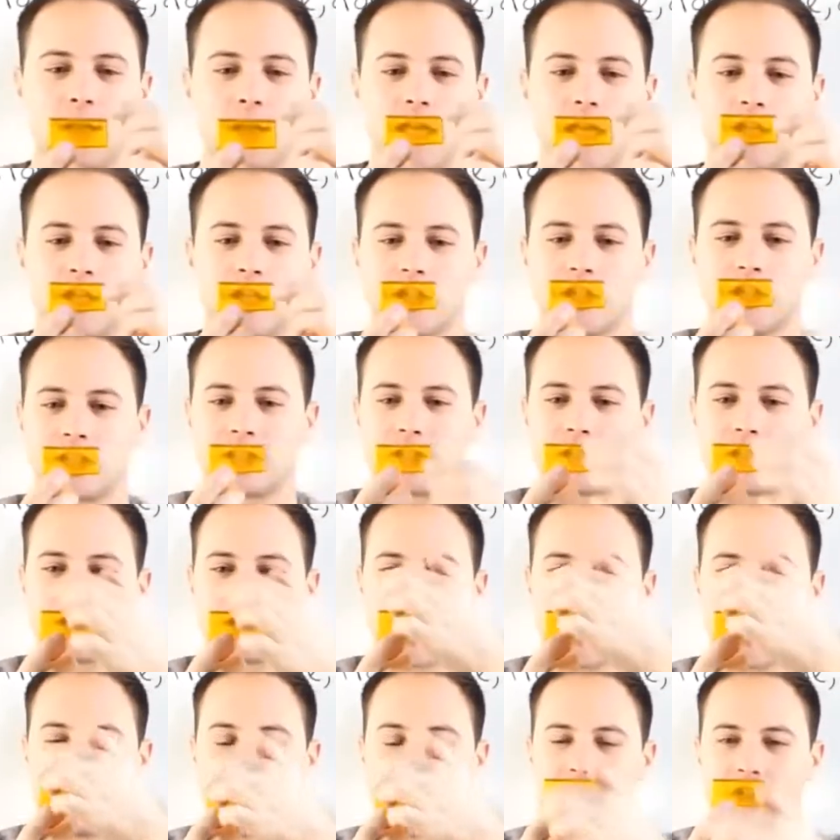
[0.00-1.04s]
It's
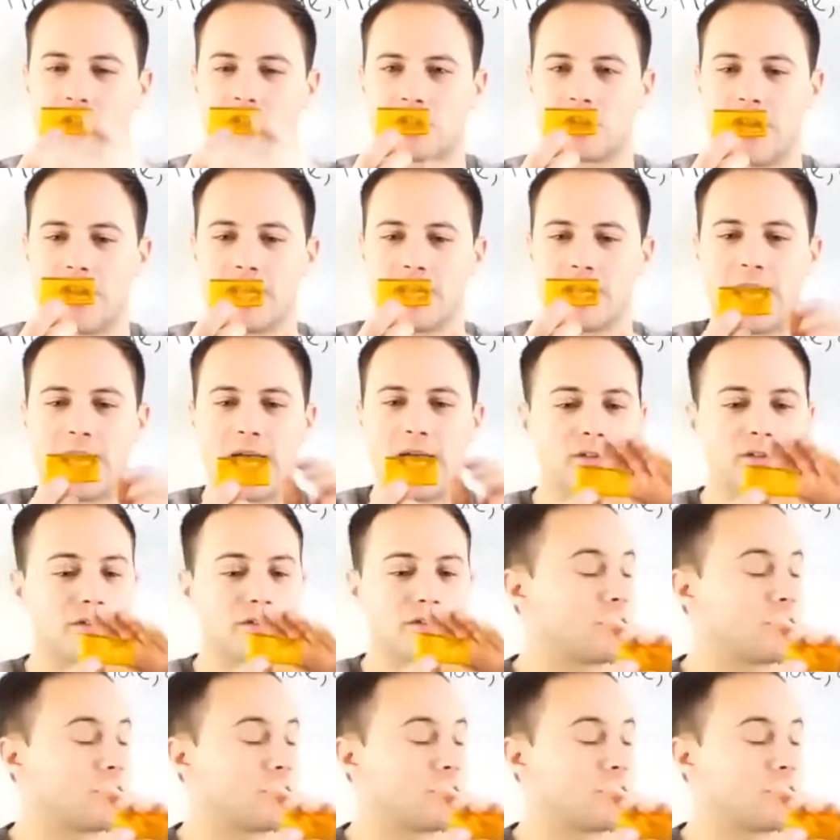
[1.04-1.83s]
just coming straight down.